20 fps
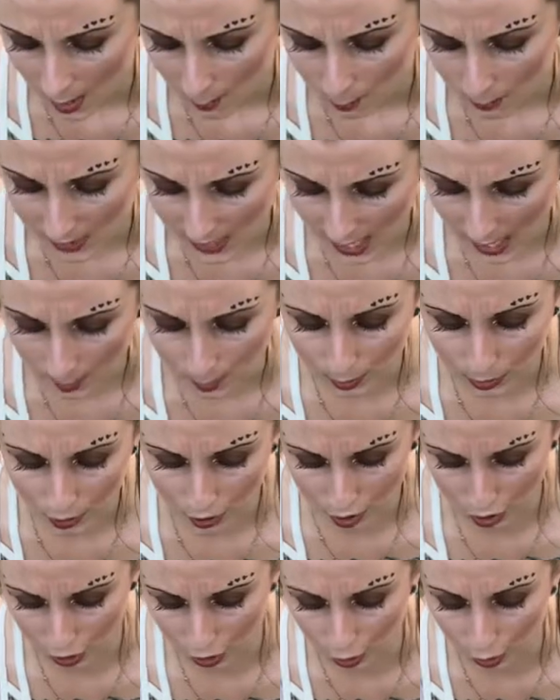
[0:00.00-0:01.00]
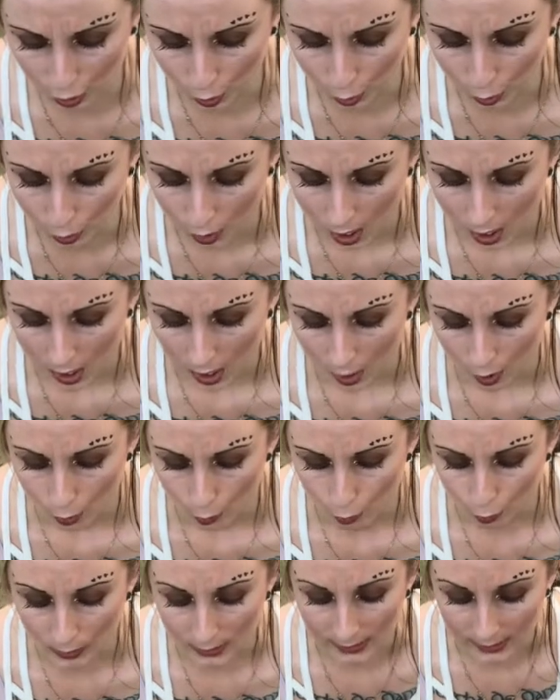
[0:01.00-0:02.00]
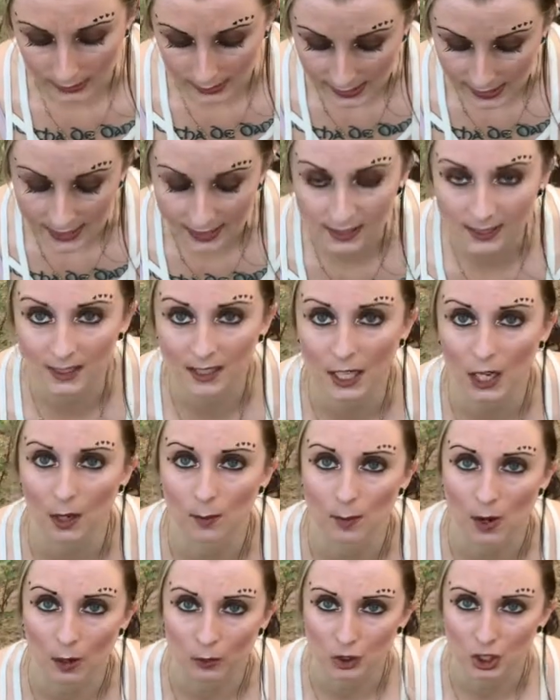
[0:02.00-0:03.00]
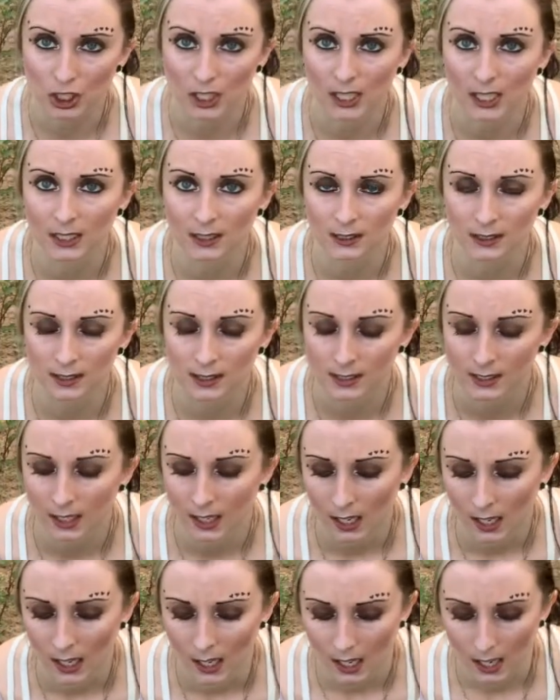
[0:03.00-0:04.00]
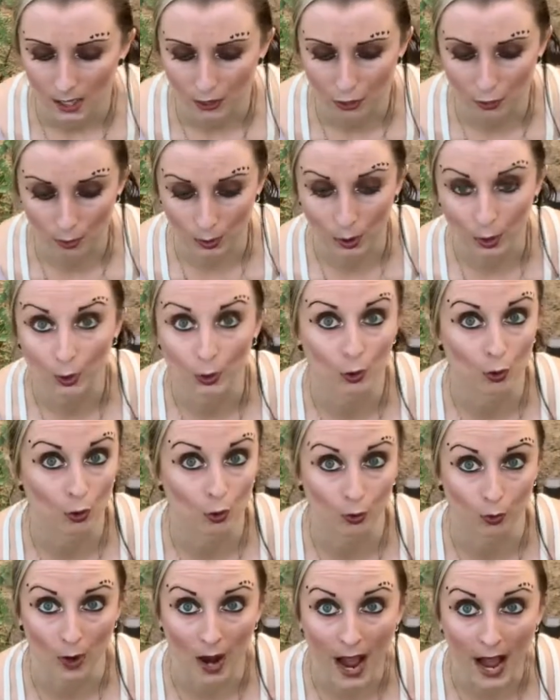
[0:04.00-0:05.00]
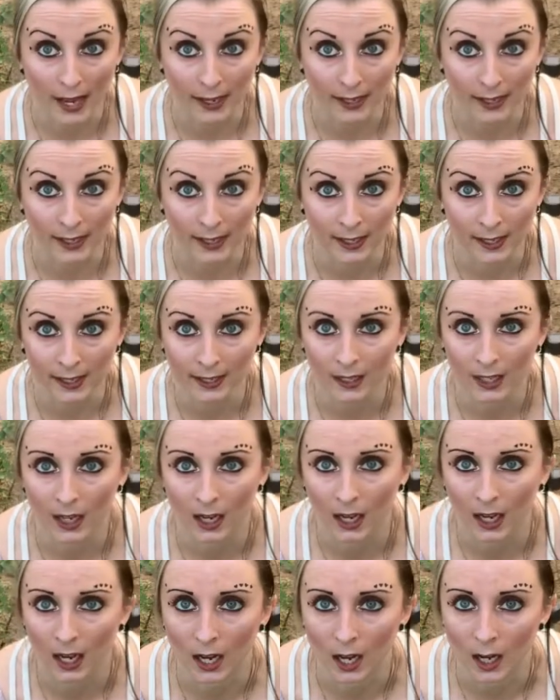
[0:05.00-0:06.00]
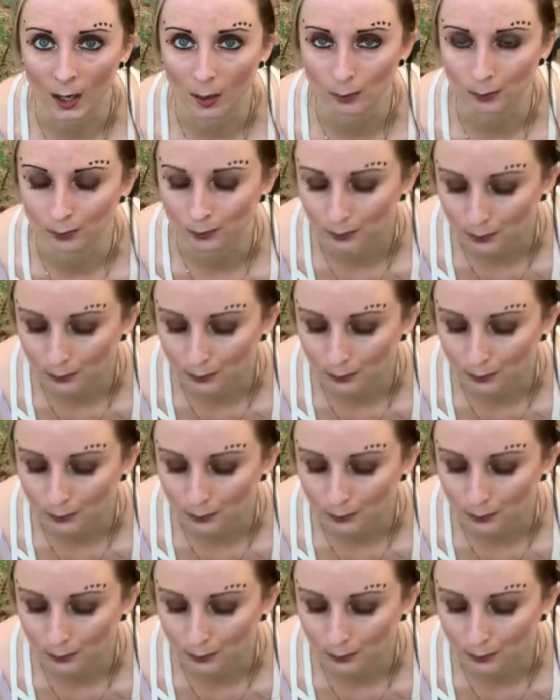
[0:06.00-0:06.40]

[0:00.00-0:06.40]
be able to release their emotions through crying. I